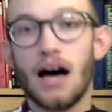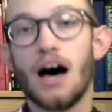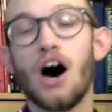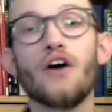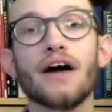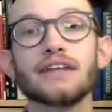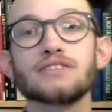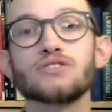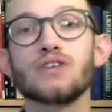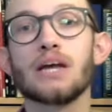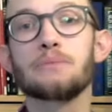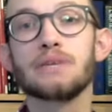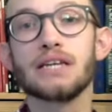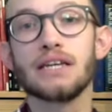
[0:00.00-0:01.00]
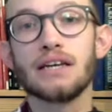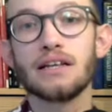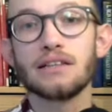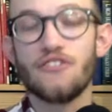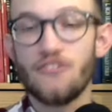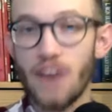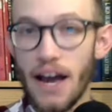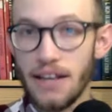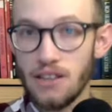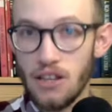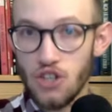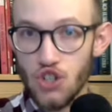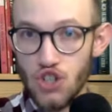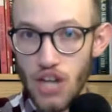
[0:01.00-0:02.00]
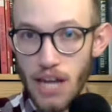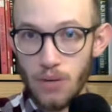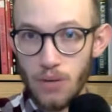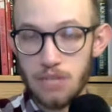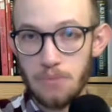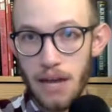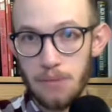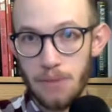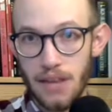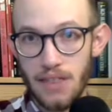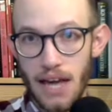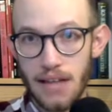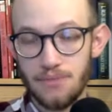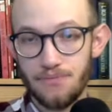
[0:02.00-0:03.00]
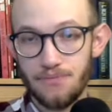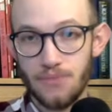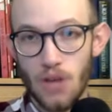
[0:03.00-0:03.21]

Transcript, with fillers: All right, so let me define chain, what is meant by that.